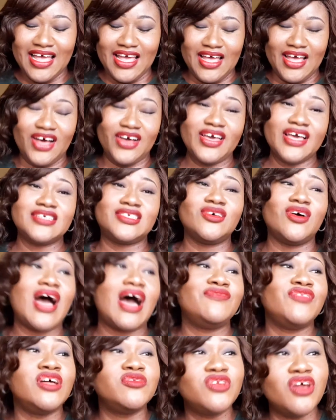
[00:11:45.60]
Okay, so
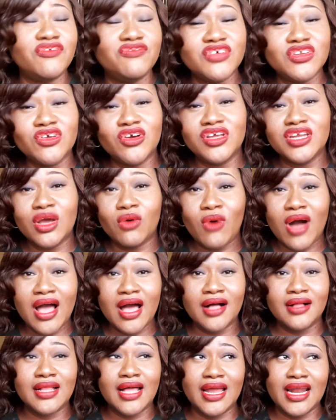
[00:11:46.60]
I've not done video in a
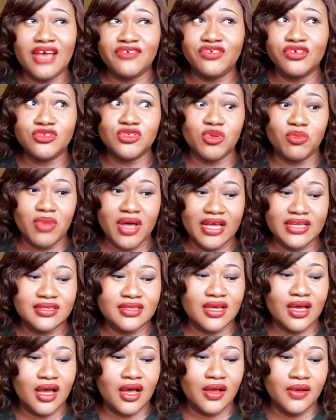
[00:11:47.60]
while and I feel so bad.
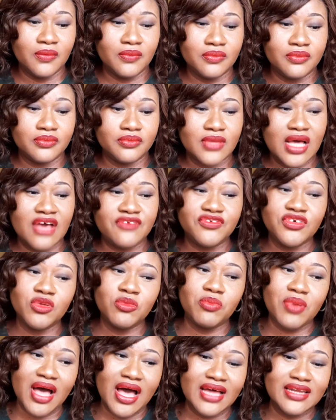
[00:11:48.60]
I feel
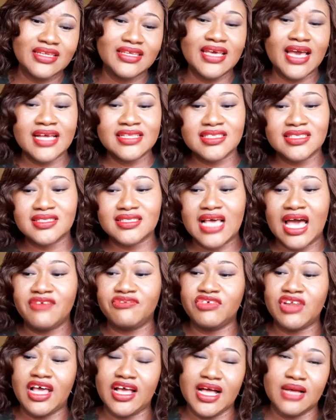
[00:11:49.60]
bad, yet I
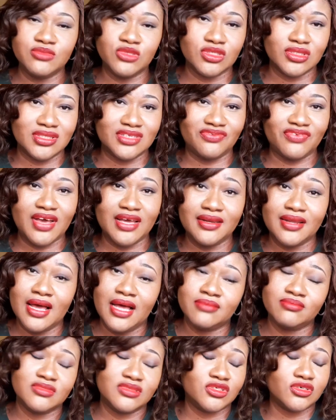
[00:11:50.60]
feel like I'm justified.
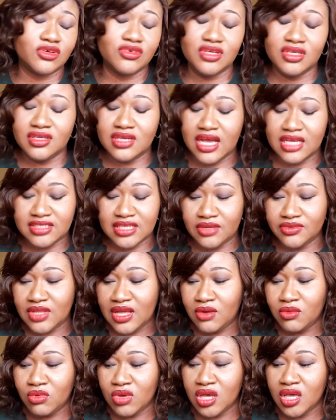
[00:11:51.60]
Sorry I sound
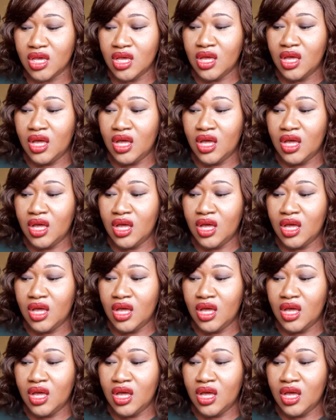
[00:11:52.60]
that way.